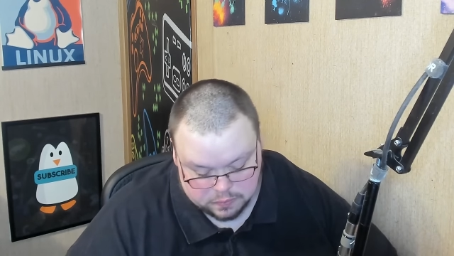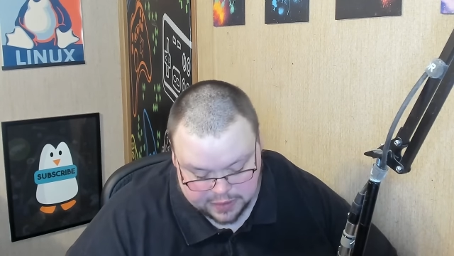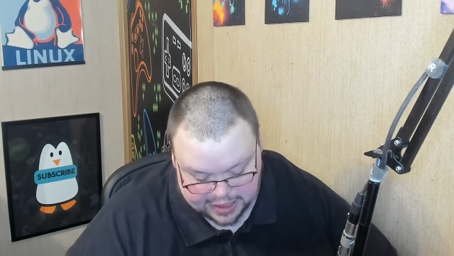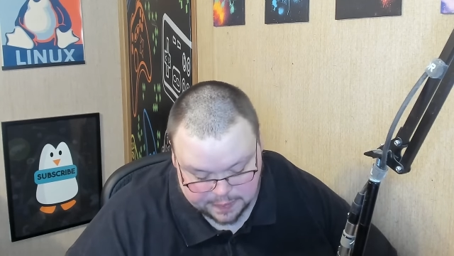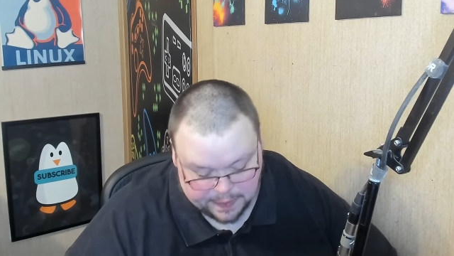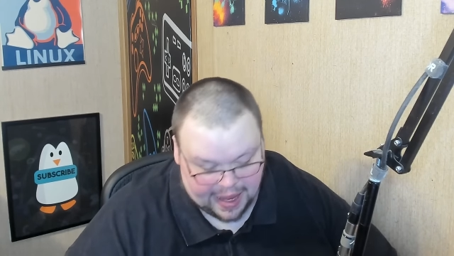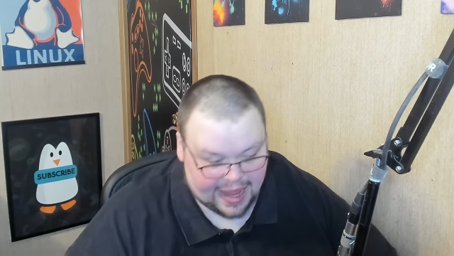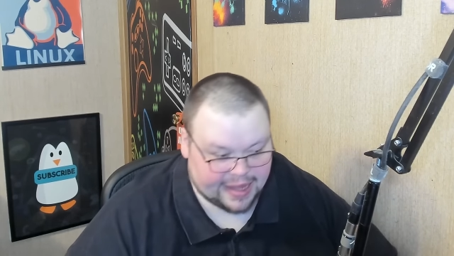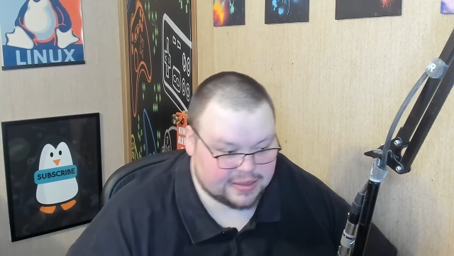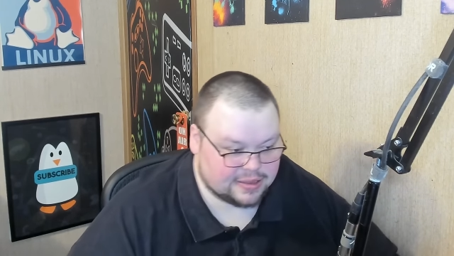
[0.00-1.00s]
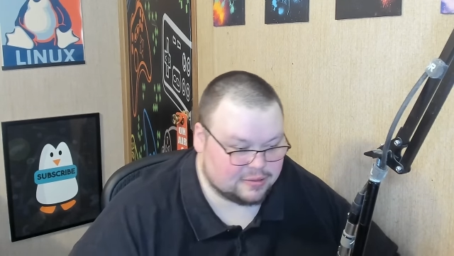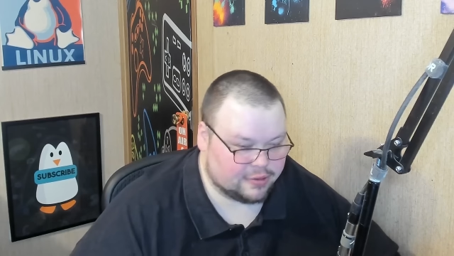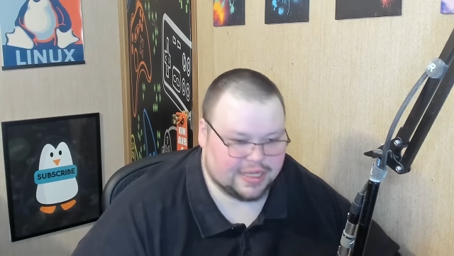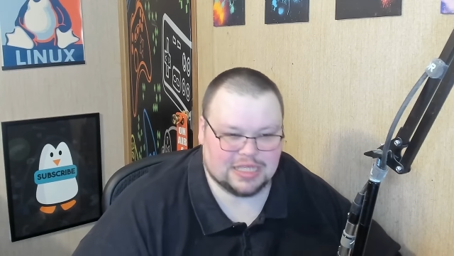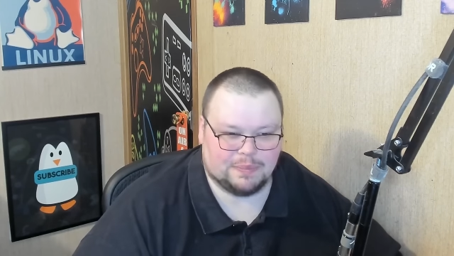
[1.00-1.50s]
desk pads or
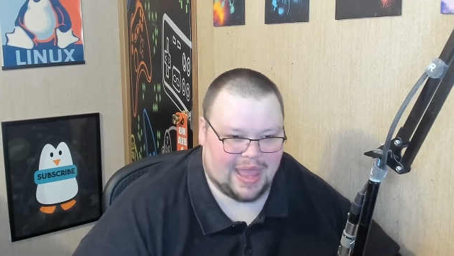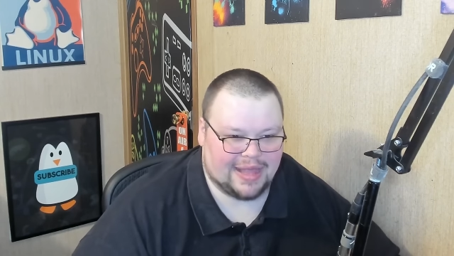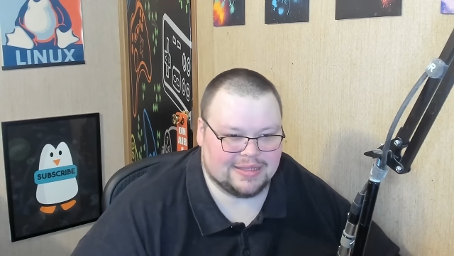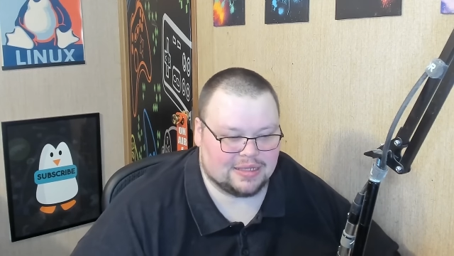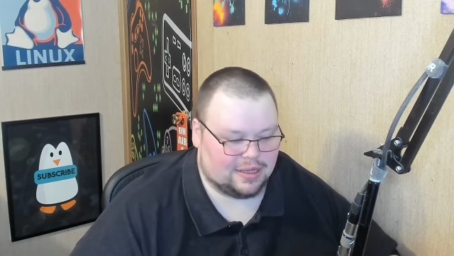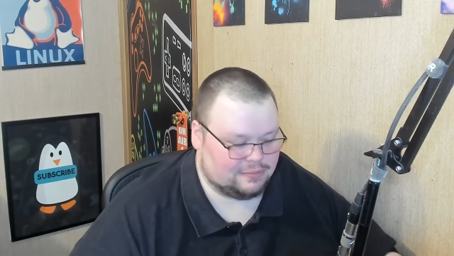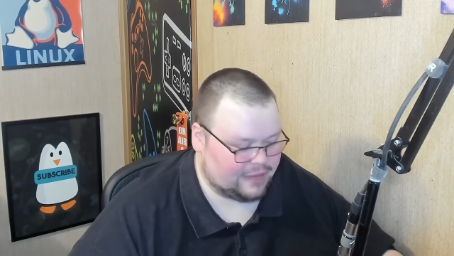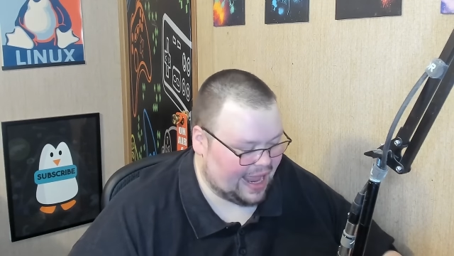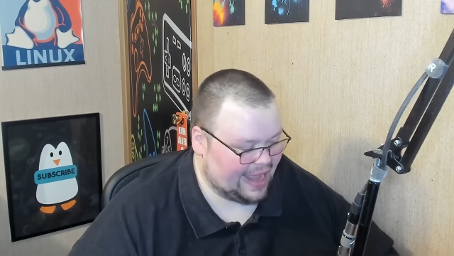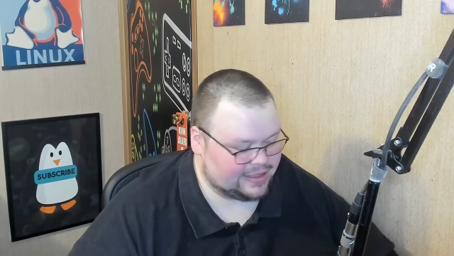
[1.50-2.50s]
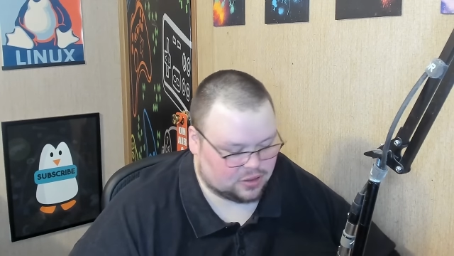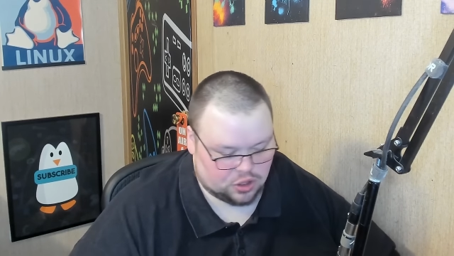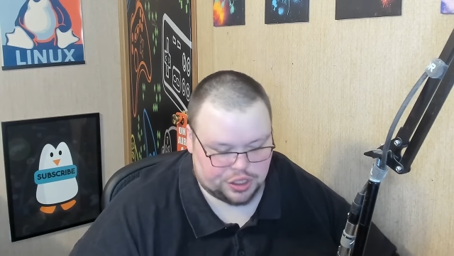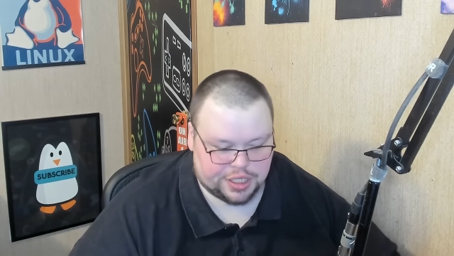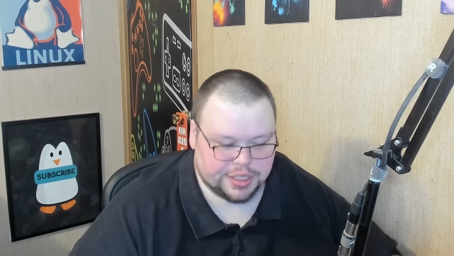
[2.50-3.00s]
desk mats and hats and
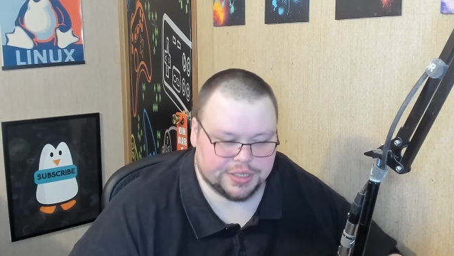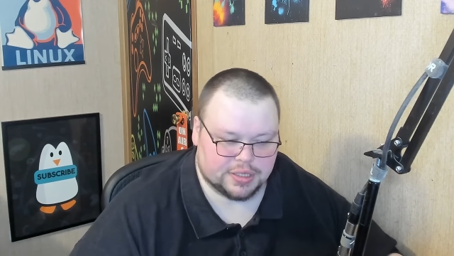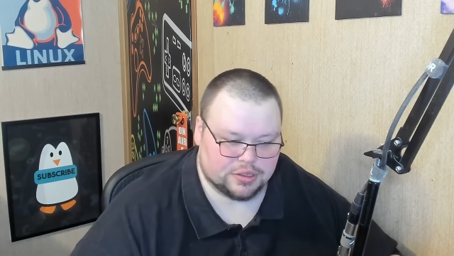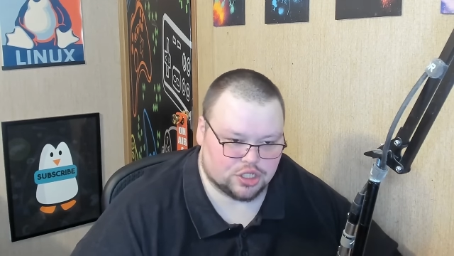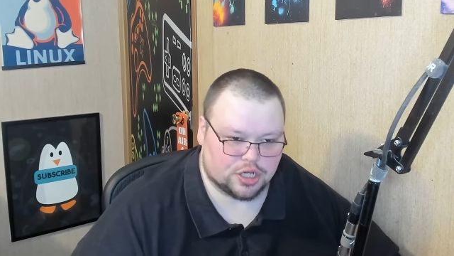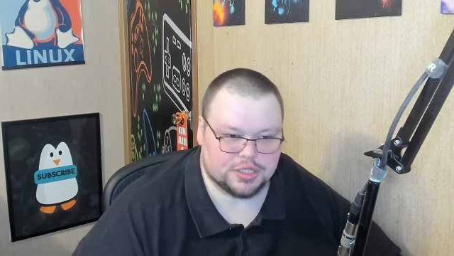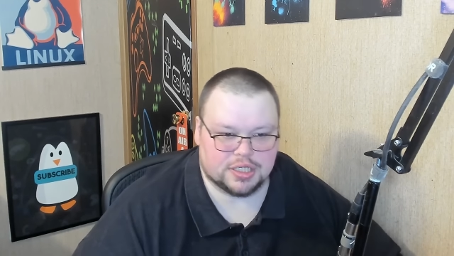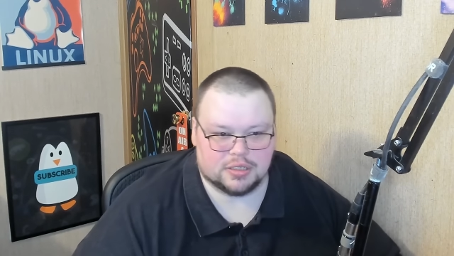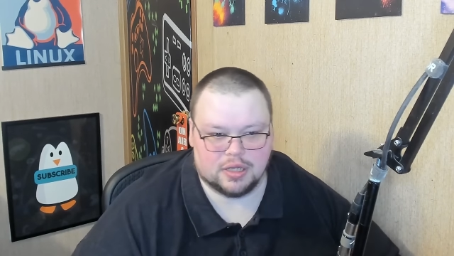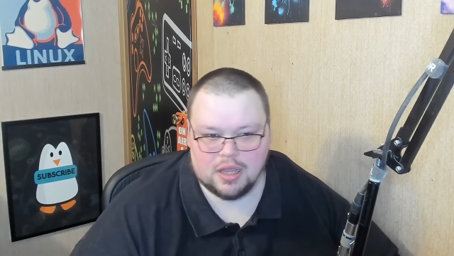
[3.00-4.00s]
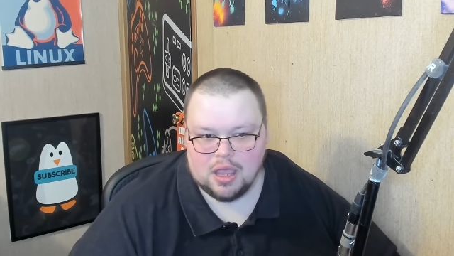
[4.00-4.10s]
hoodies and shirts and